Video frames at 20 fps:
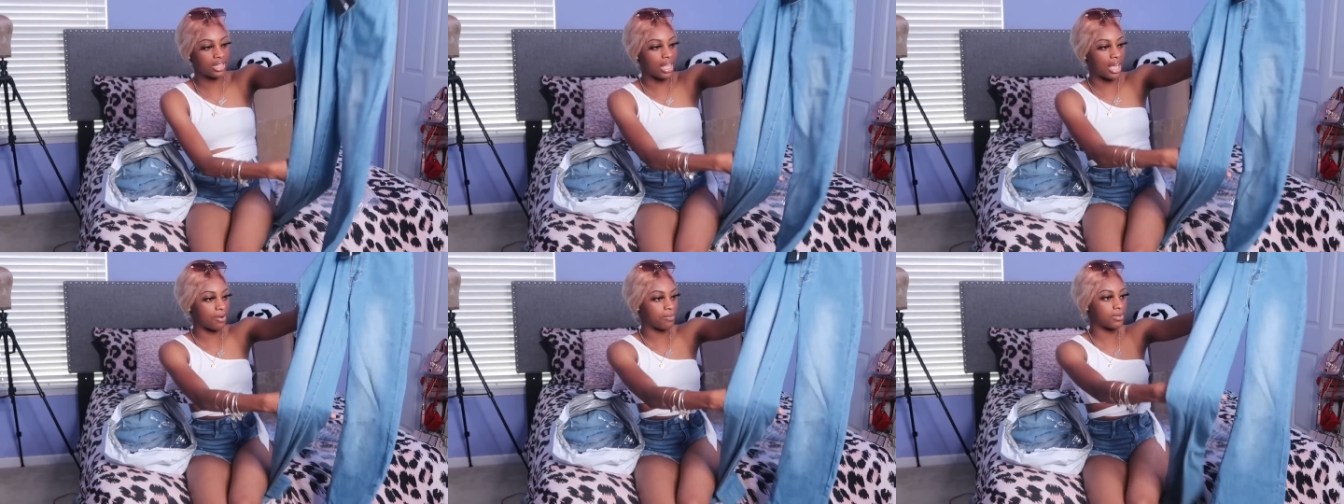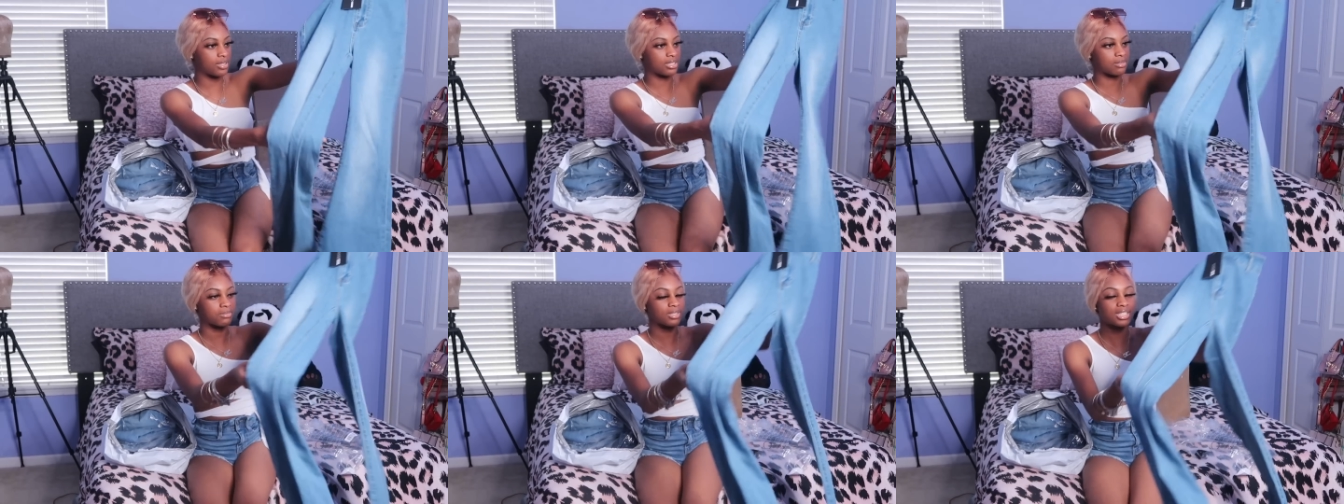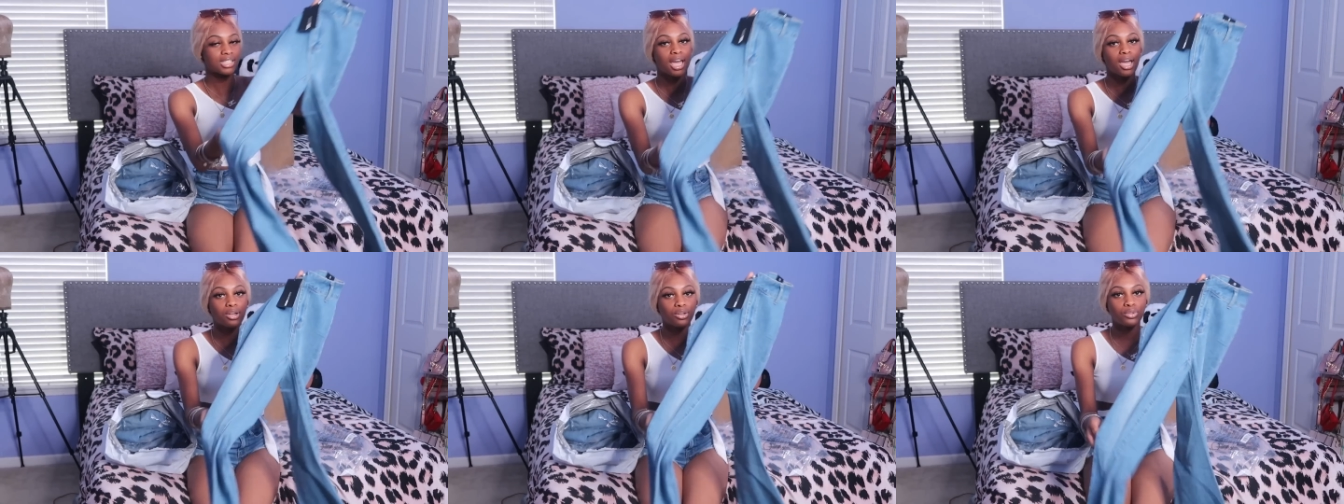it like with some
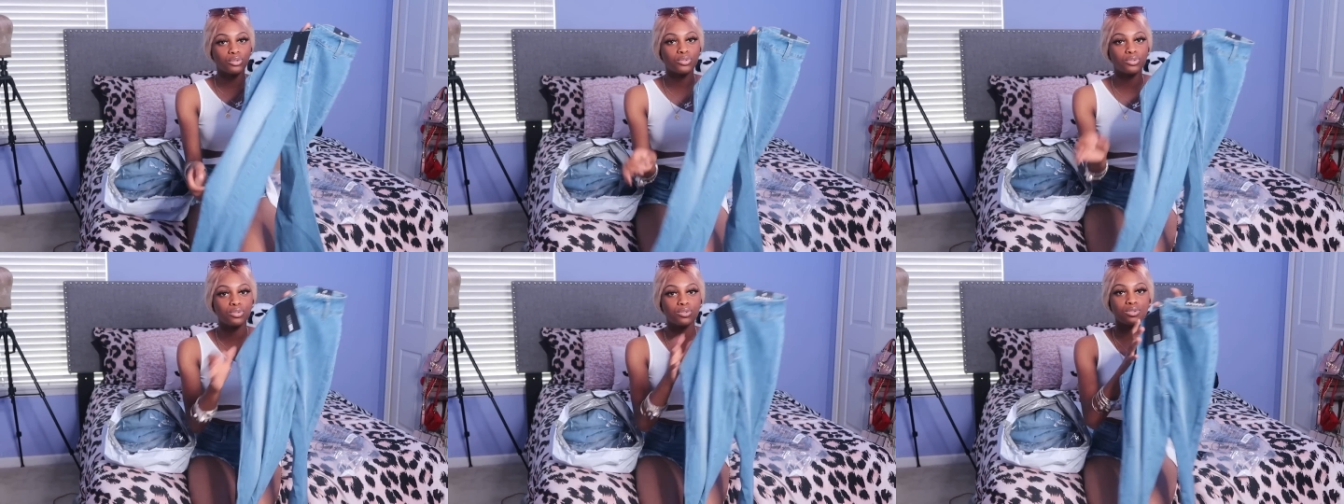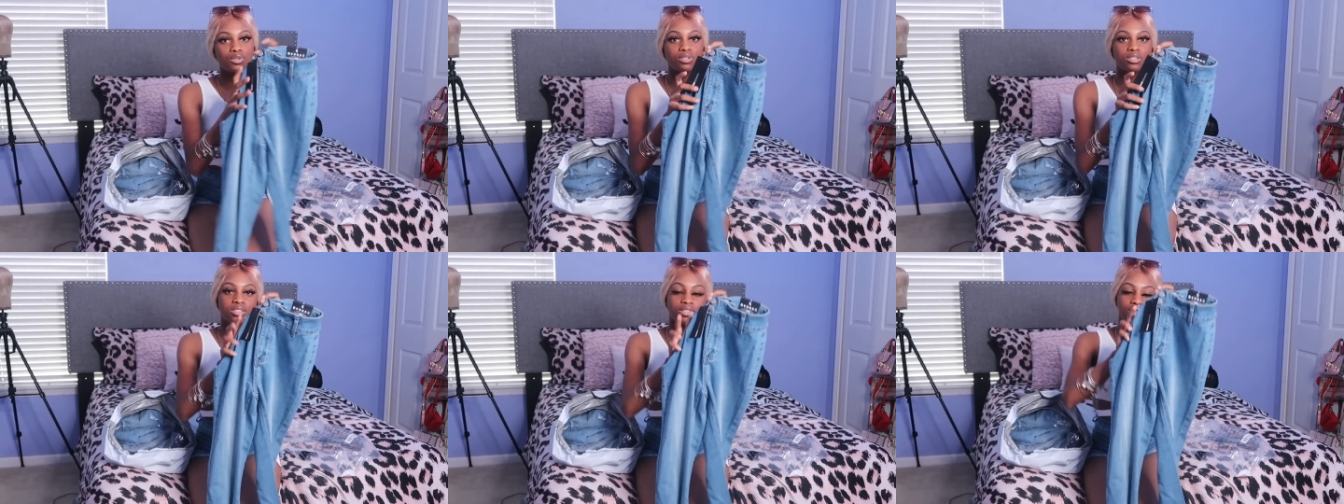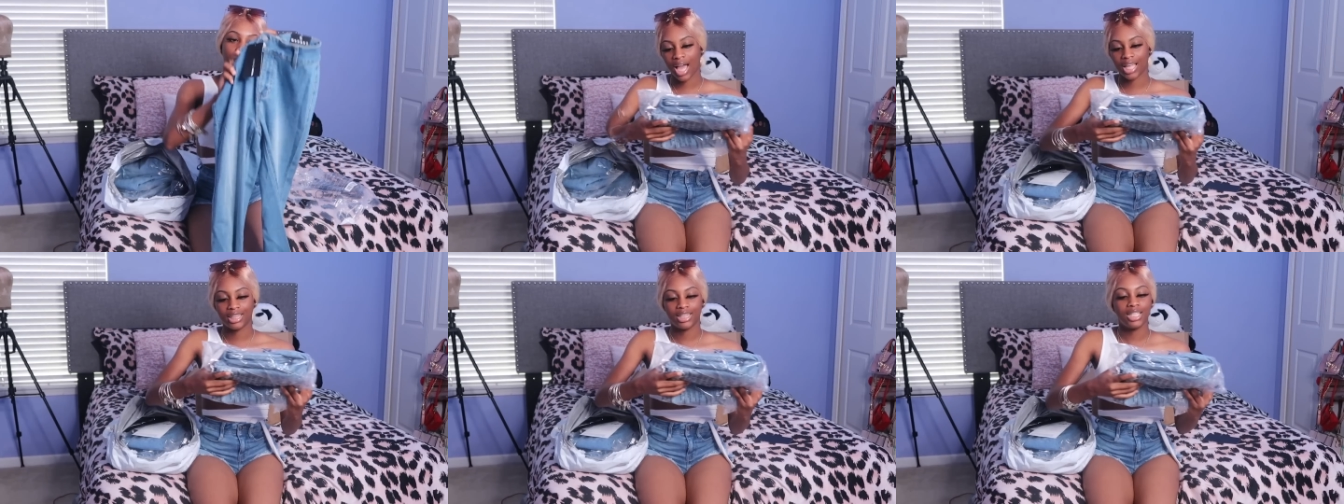sandals.
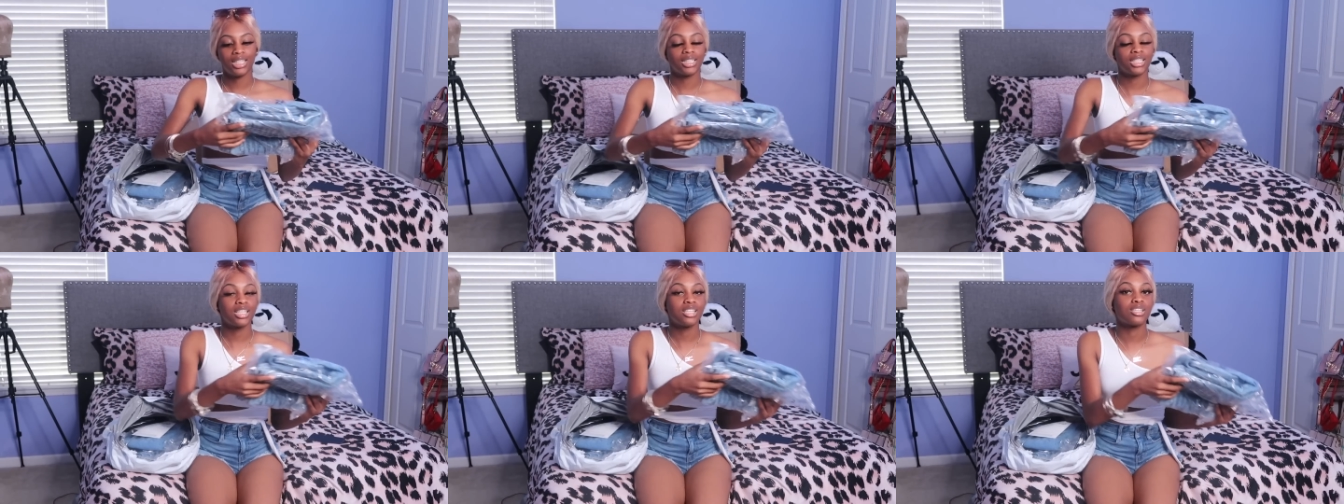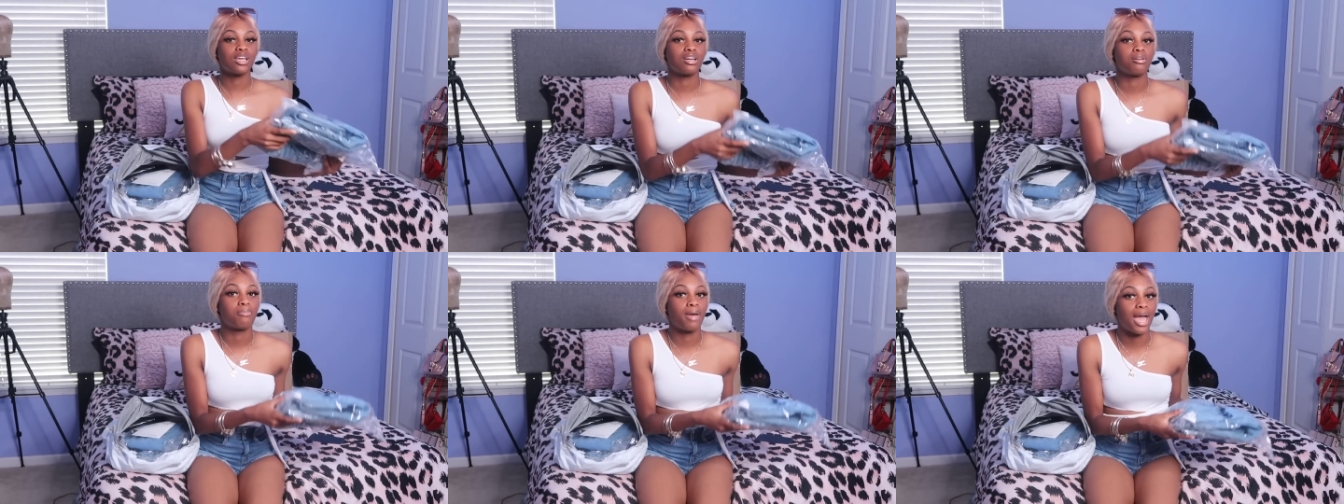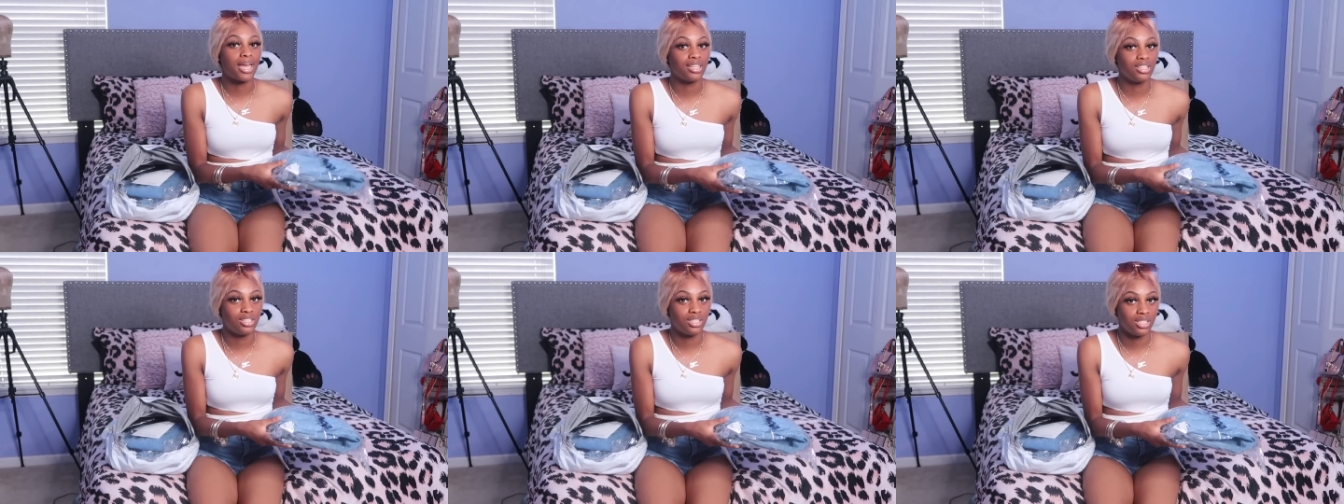I think these are the
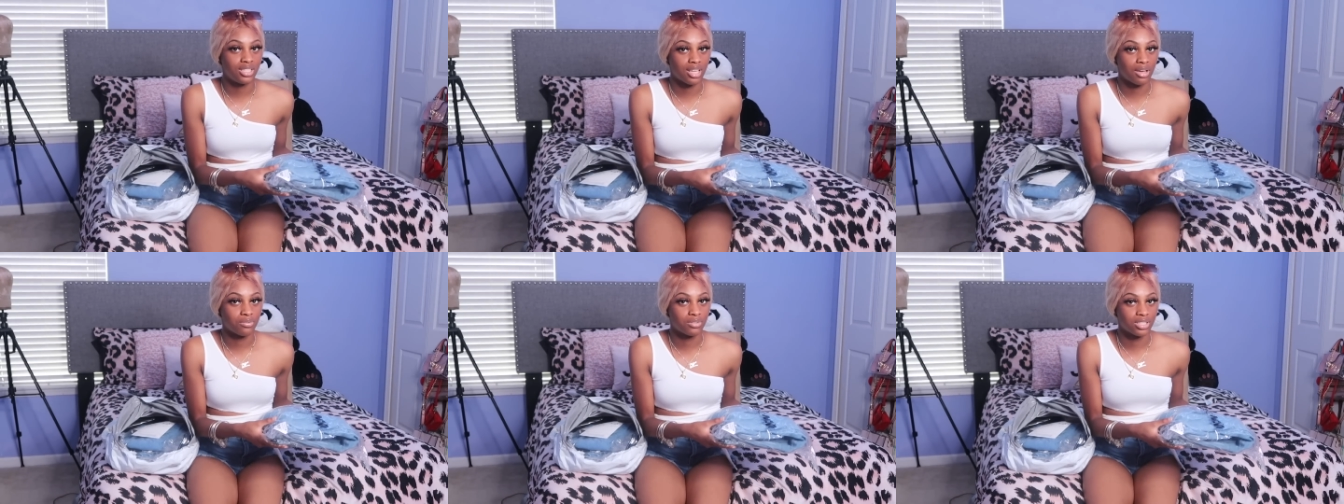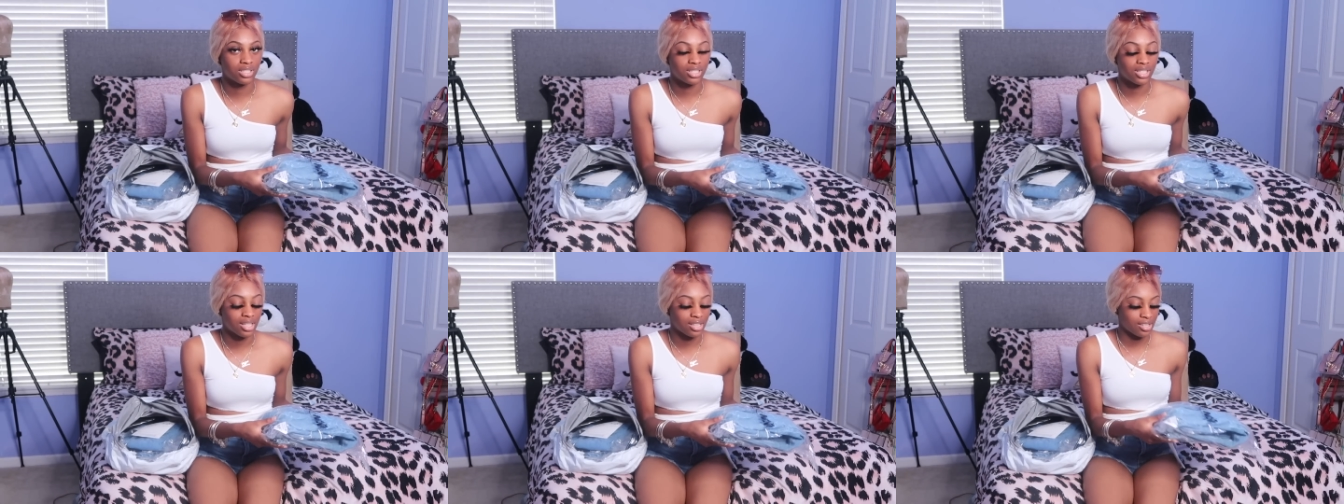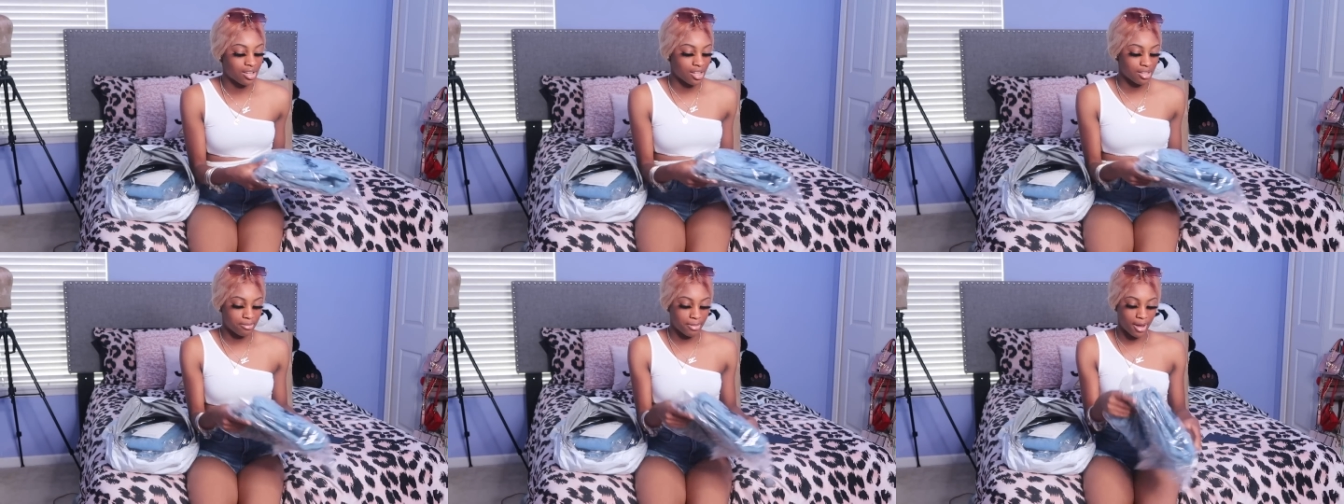baggy jeans I was just
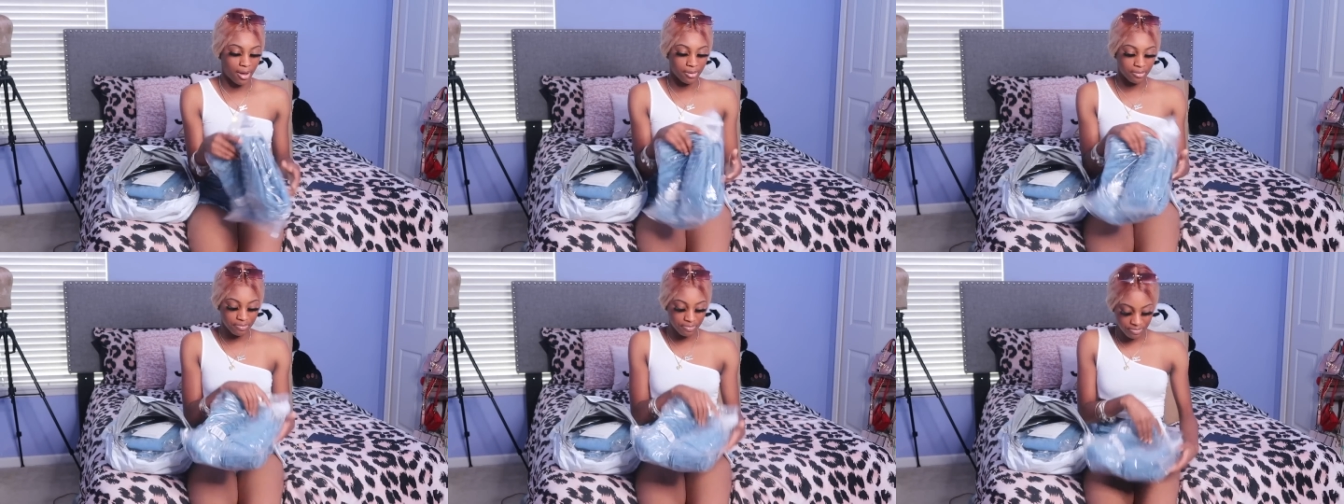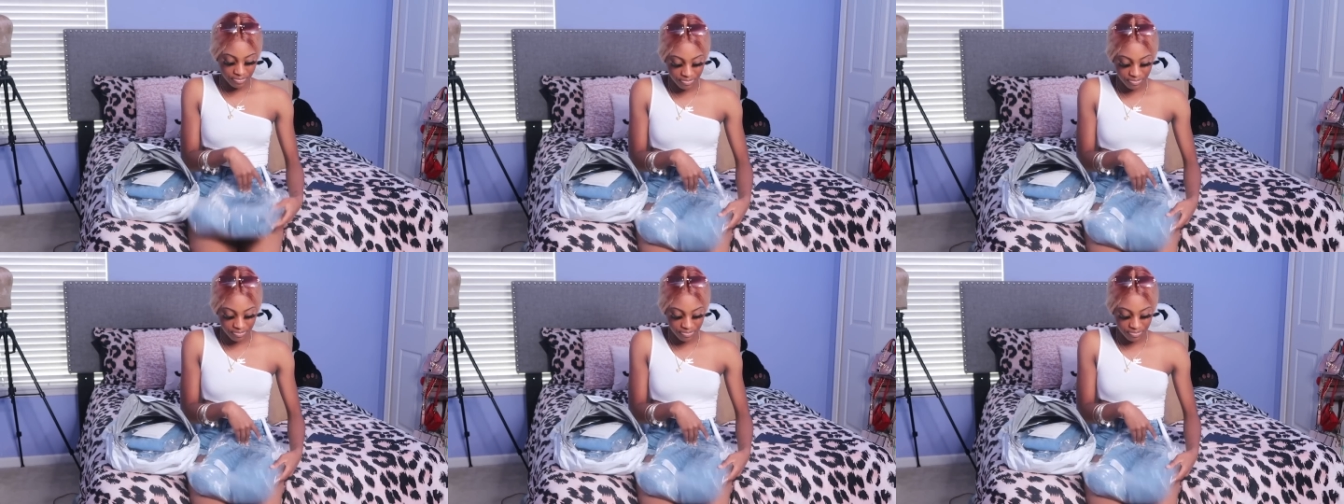telling y'all about.